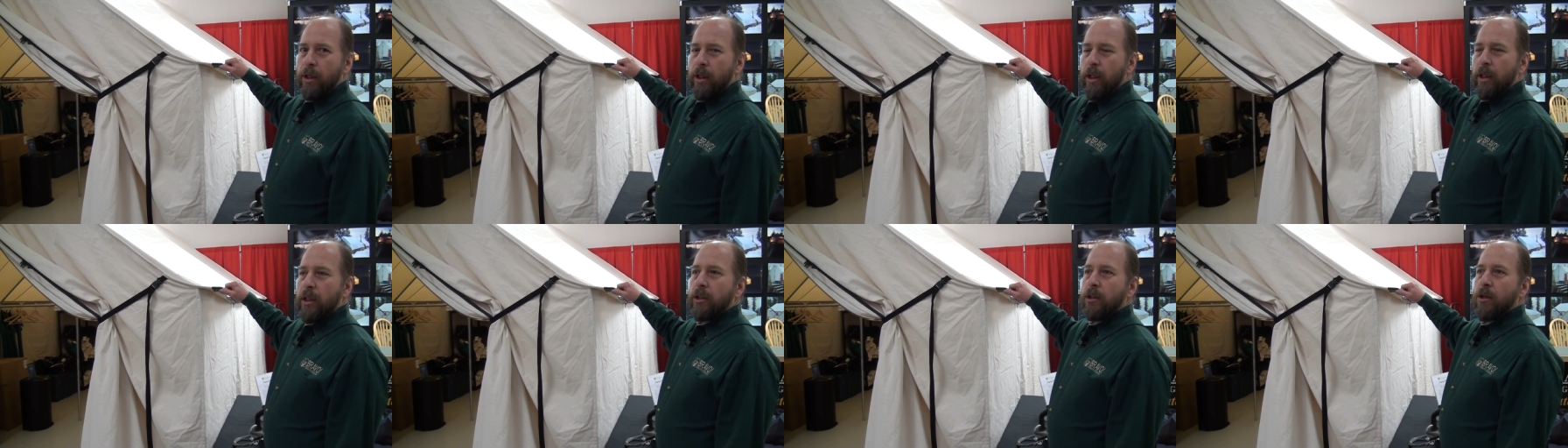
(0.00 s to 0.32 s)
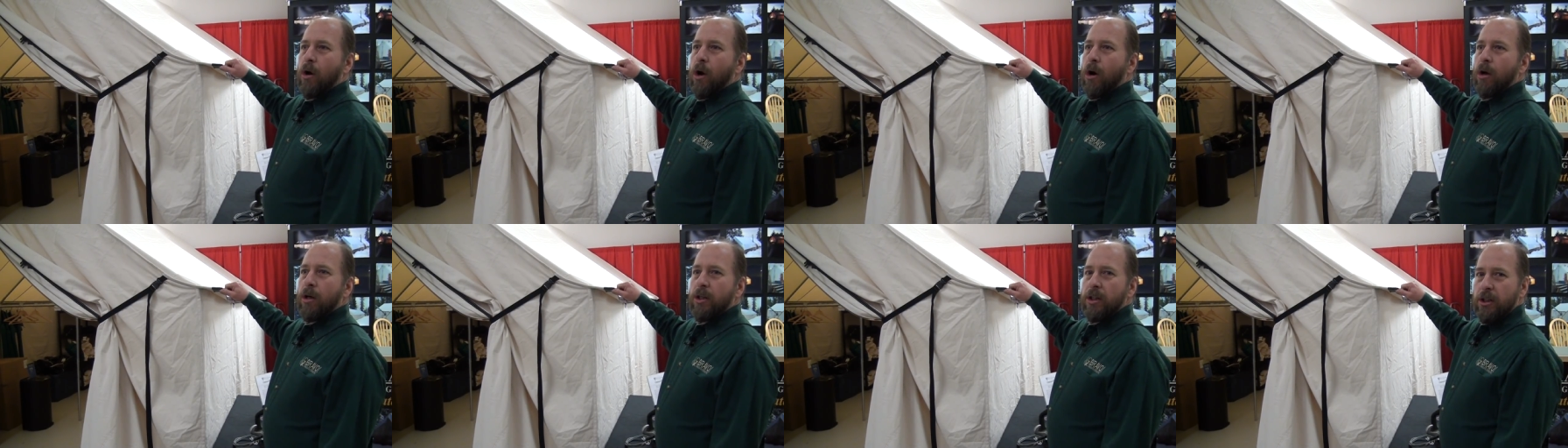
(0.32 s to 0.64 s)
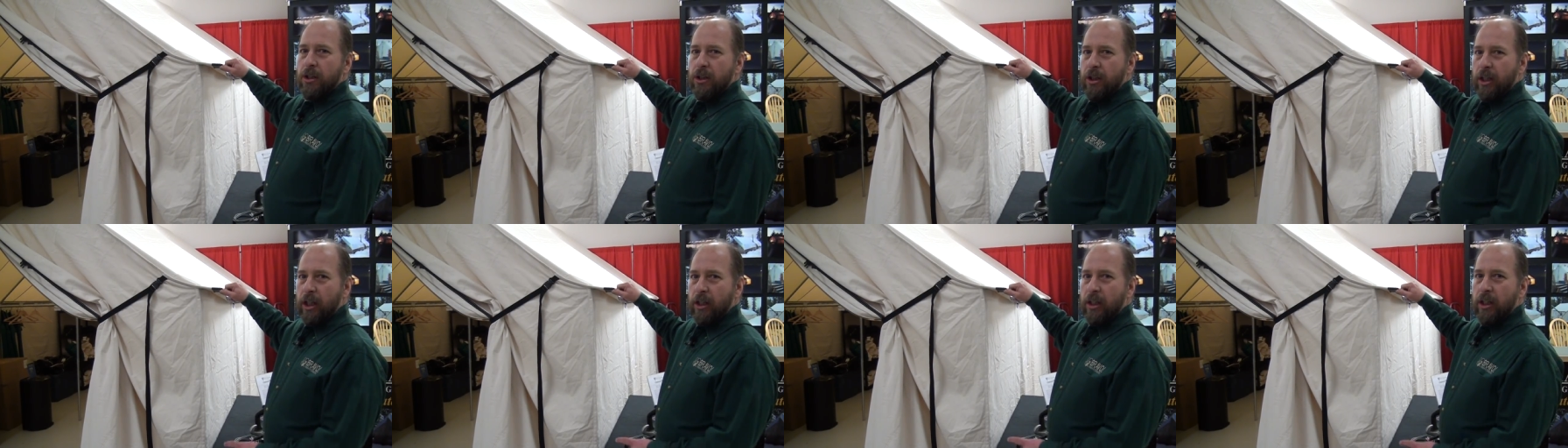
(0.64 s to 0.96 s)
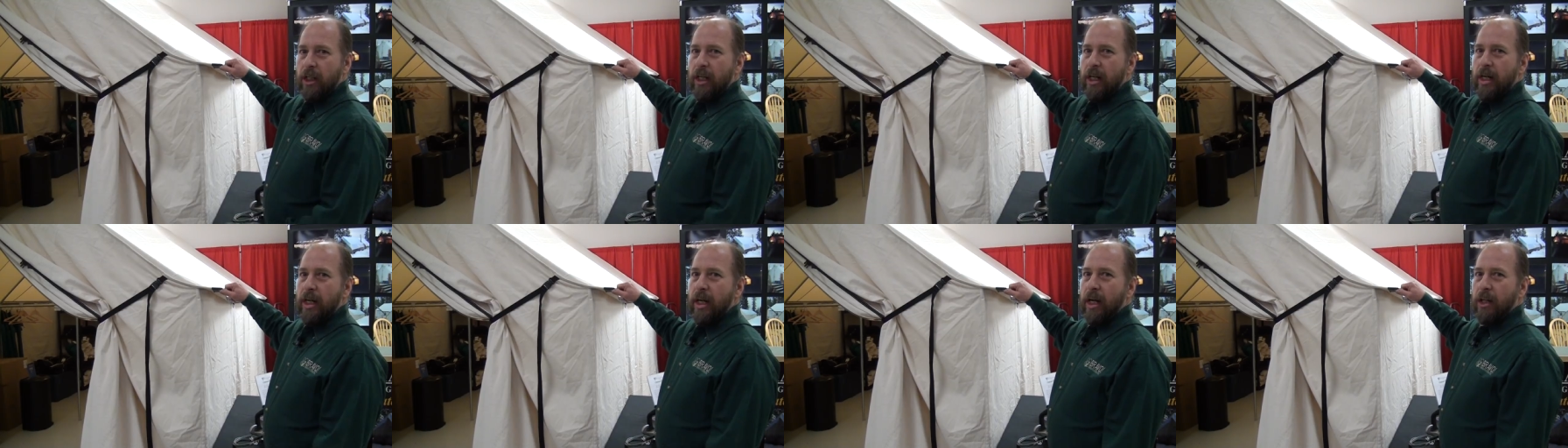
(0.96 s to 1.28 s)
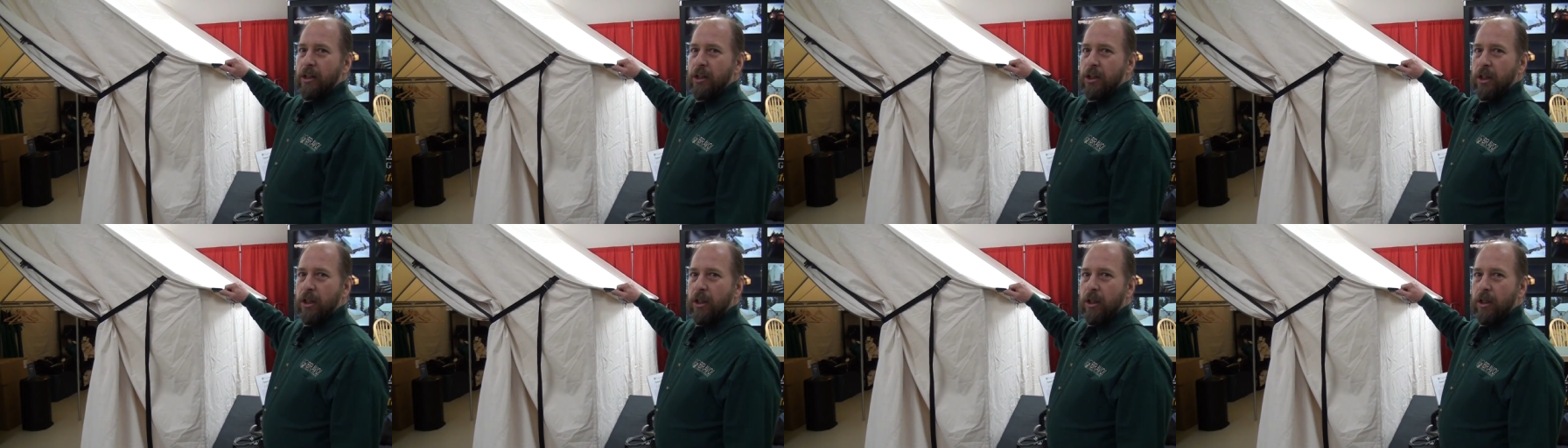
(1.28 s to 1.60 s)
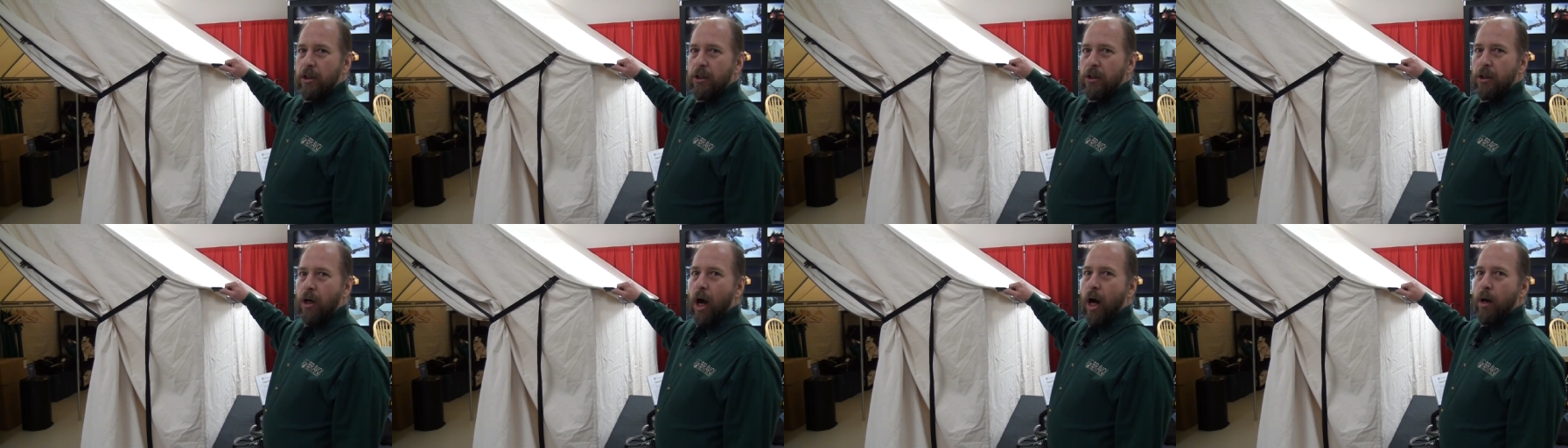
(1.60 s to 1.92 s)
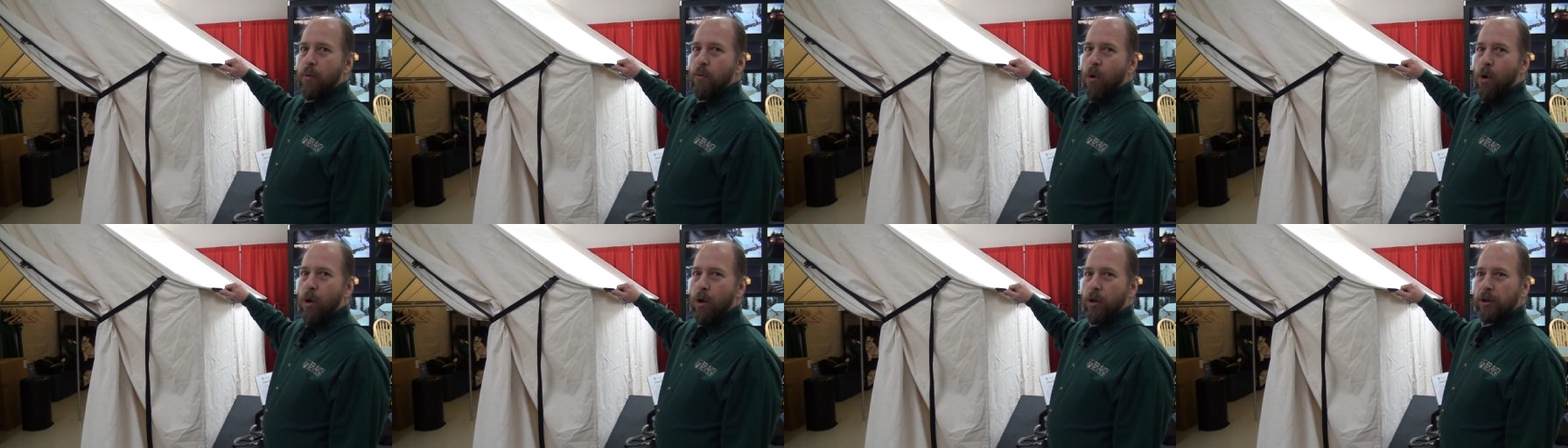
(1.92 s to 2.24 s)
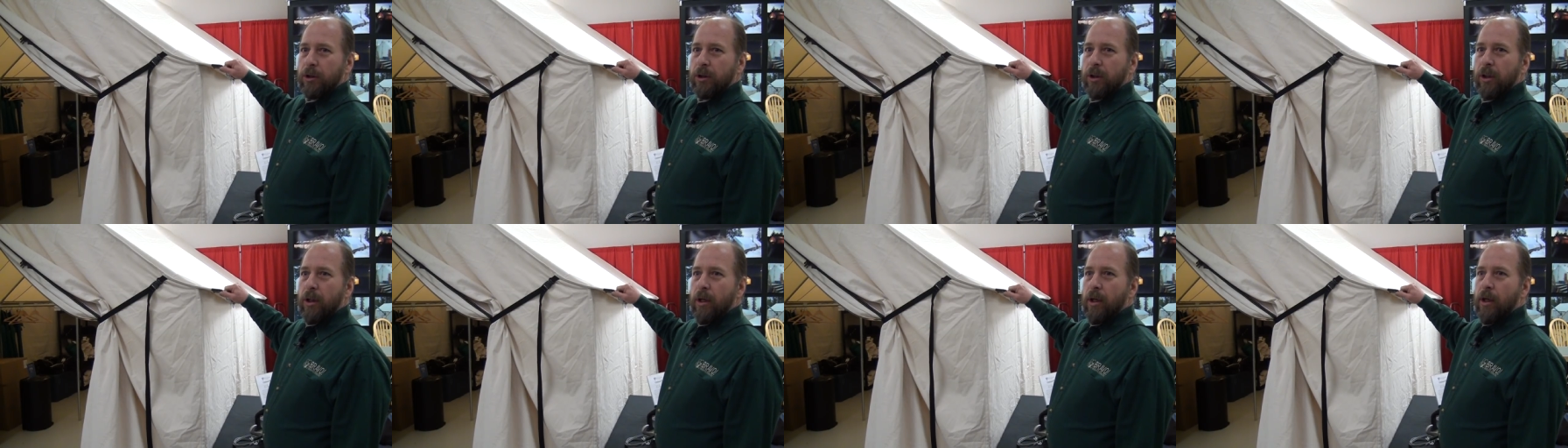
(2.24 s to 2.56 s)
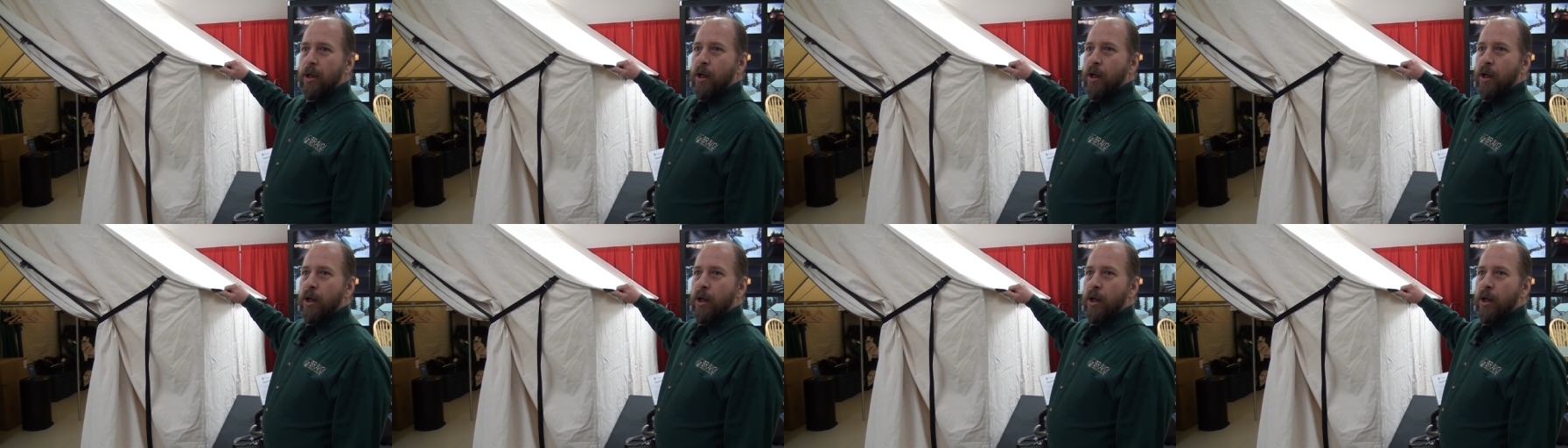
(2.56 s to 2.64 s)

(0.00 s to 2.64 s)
These are 60 inch sidewalls.